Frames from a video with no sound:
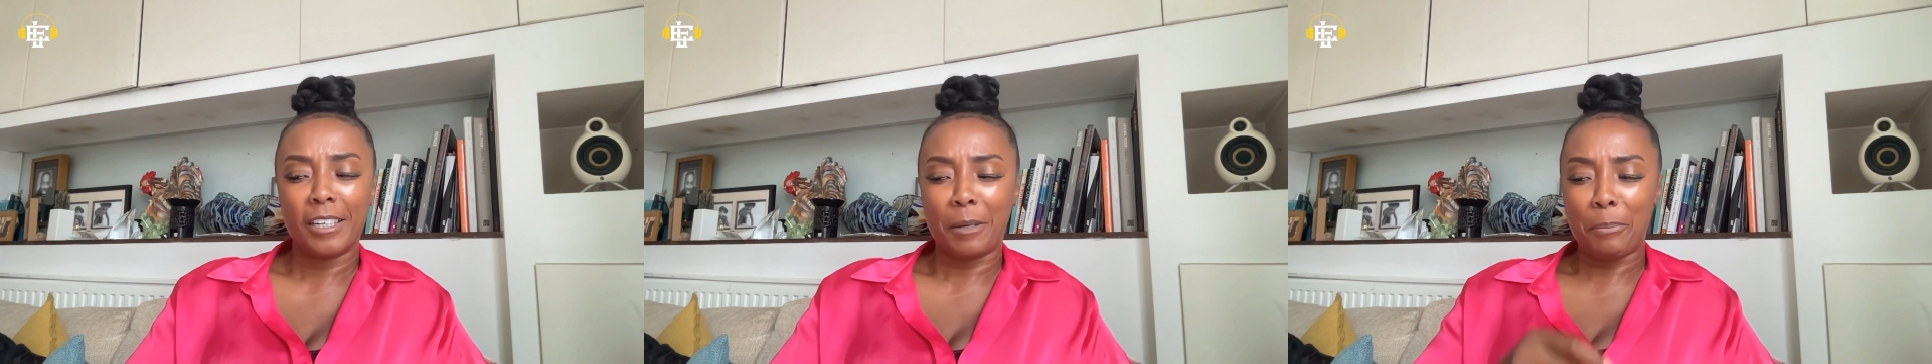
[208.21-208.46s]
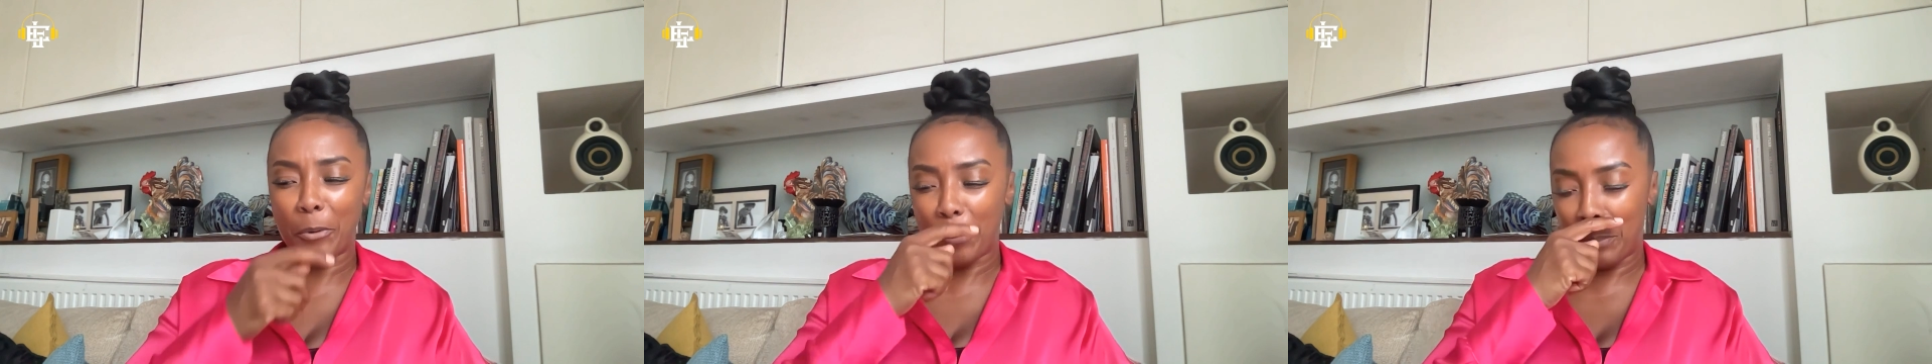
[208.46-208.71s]
I
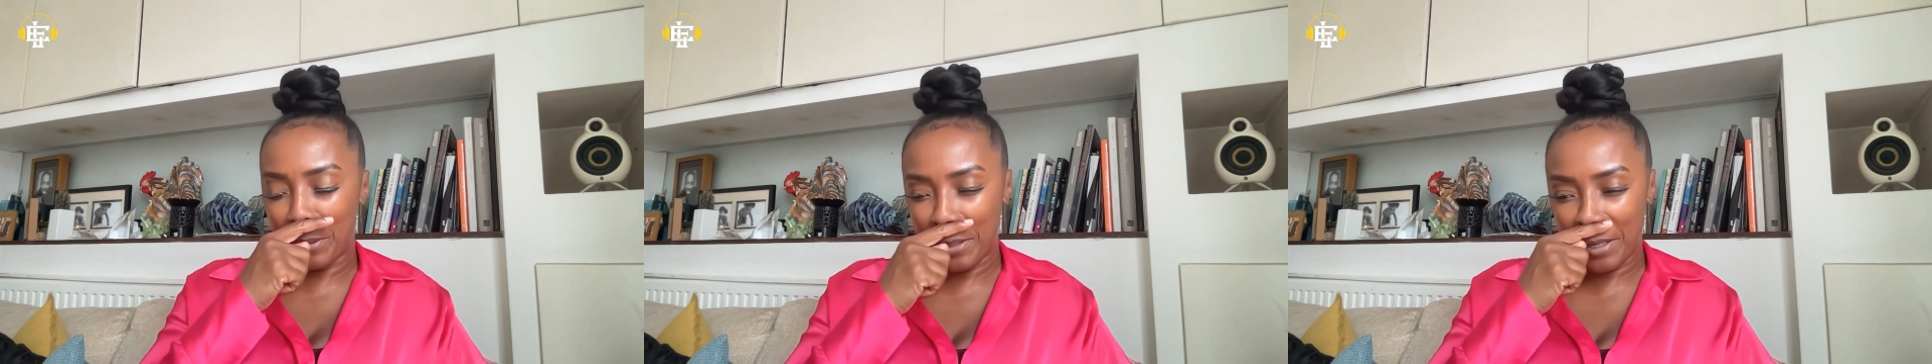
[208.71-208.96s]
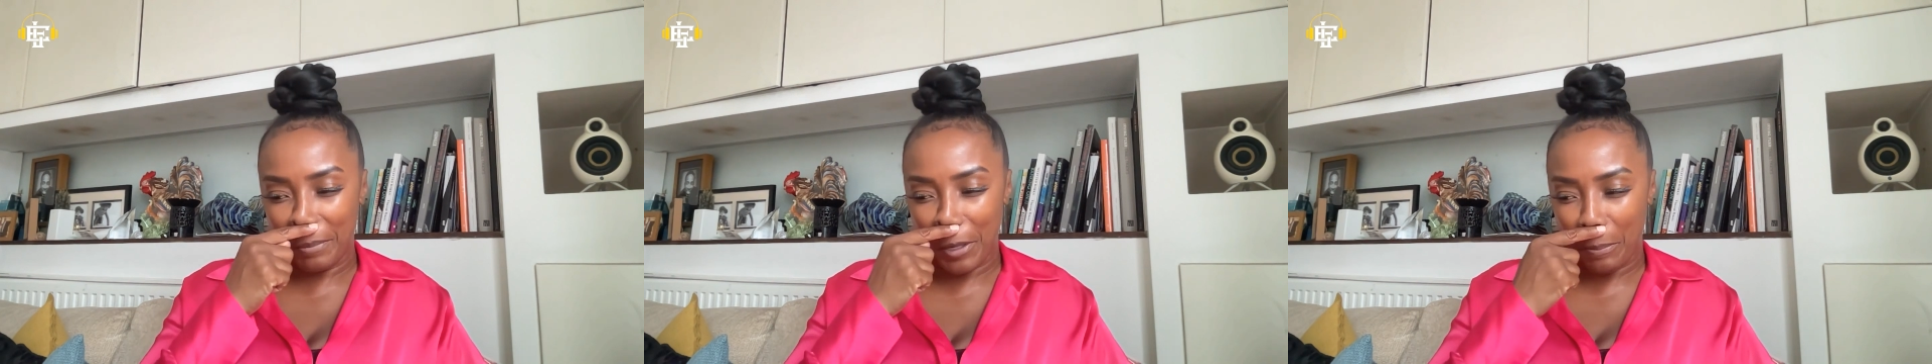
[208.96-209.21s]
put
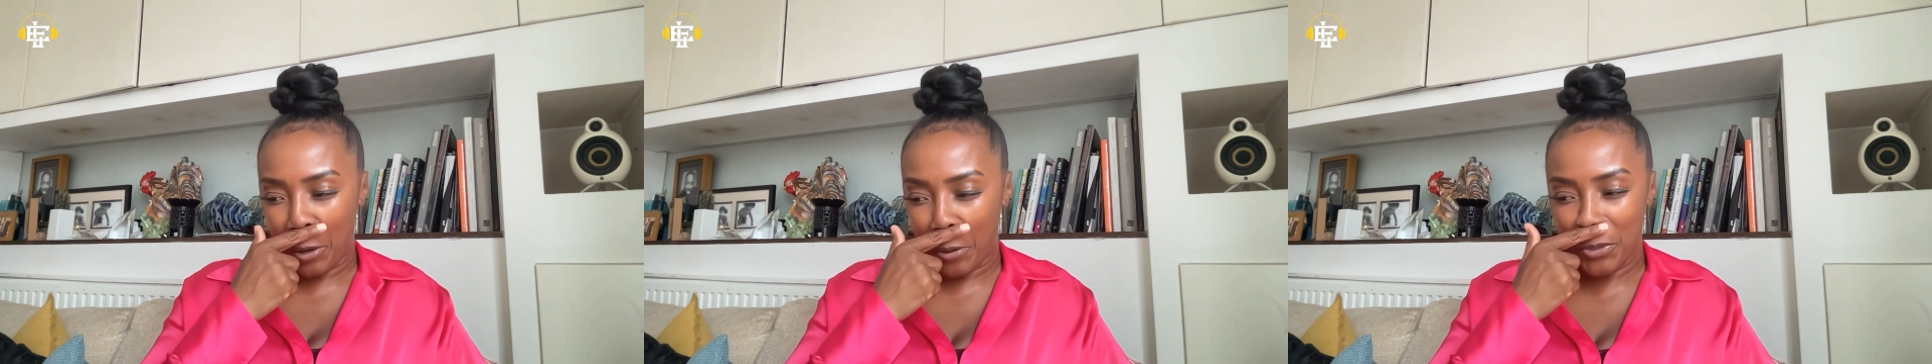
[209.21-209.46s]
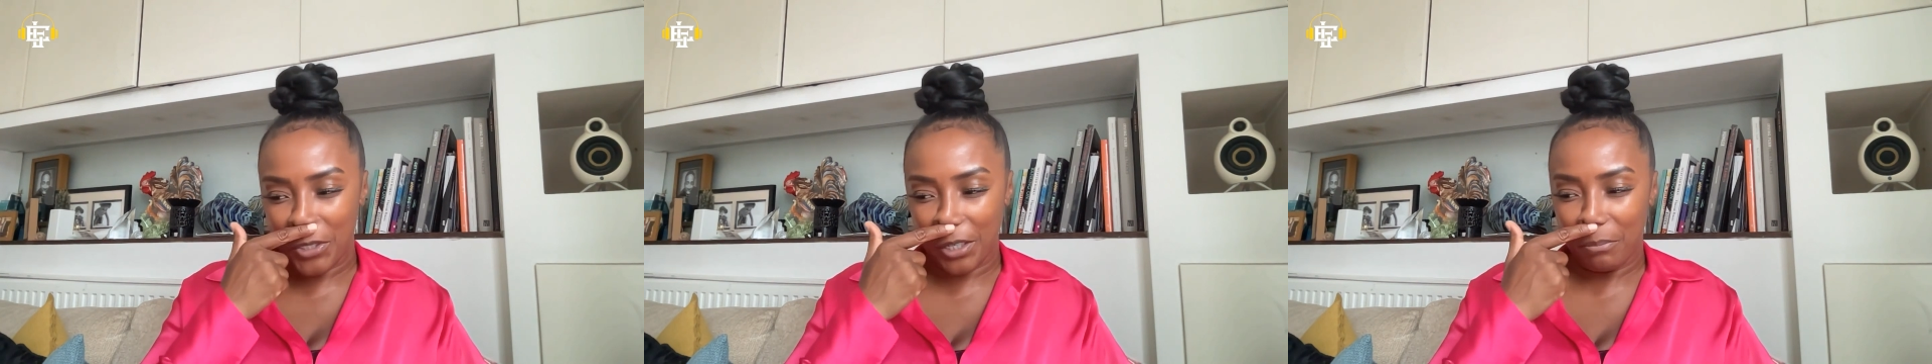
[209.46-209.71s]
a, a
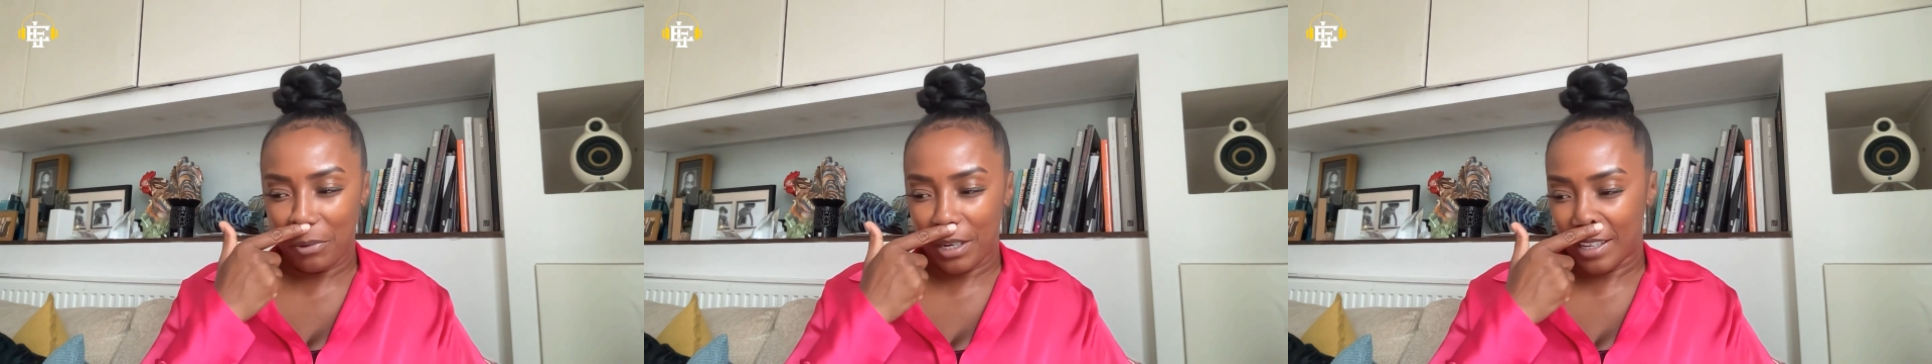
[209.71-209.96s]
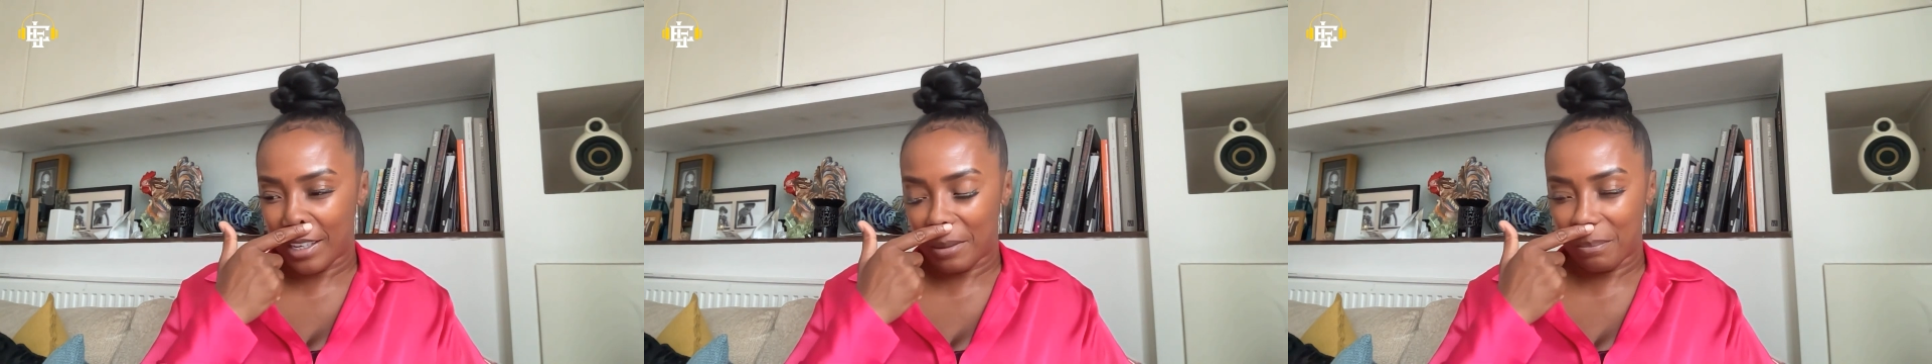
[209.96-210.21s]
post on
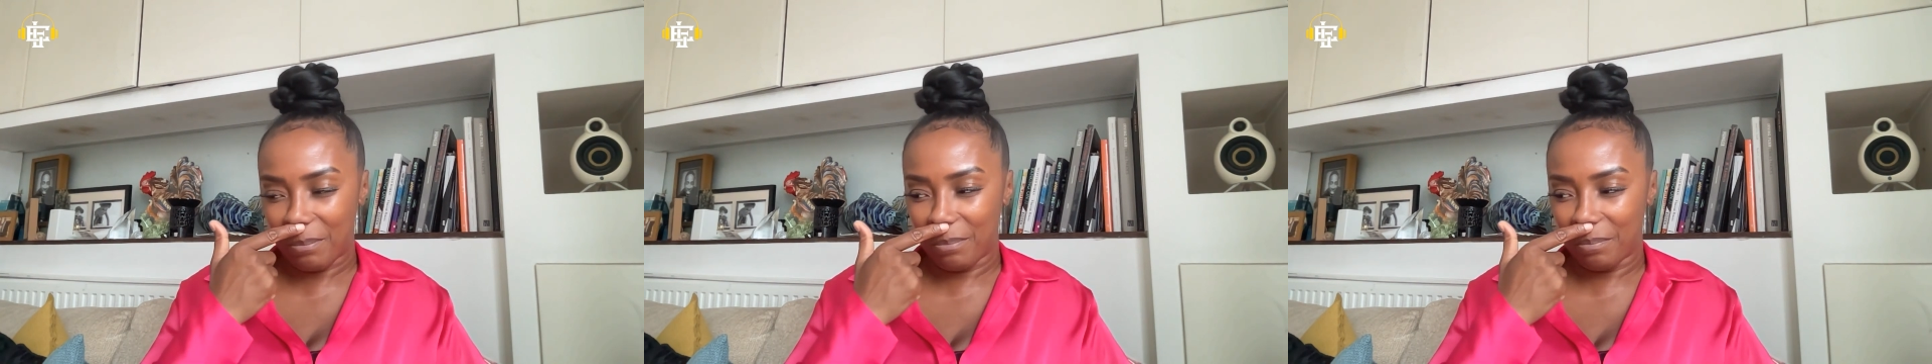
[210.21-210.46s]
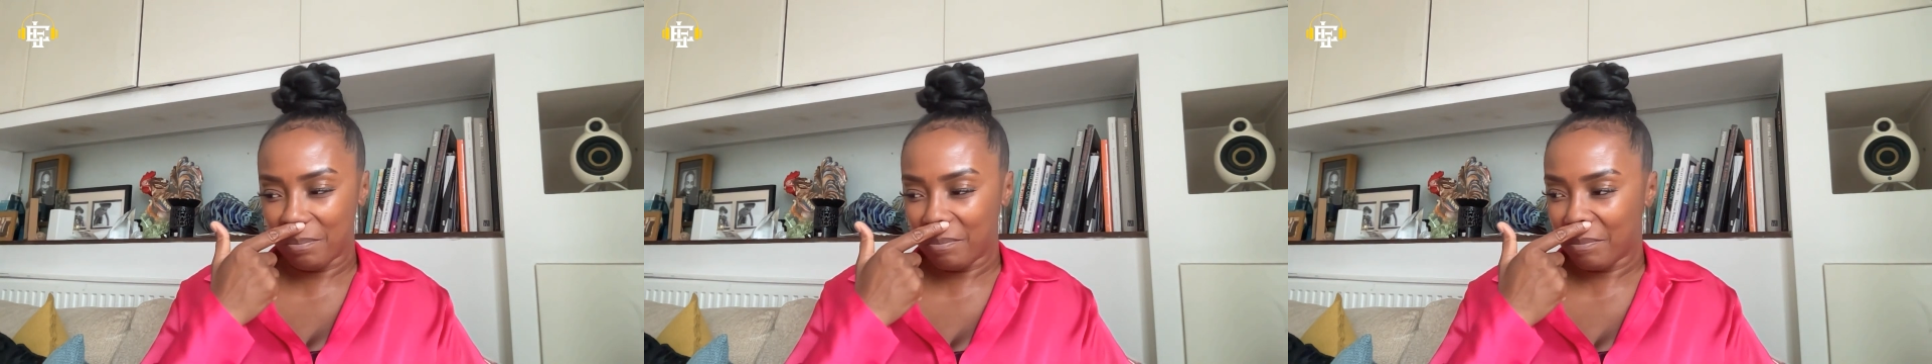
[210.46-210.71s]
my um,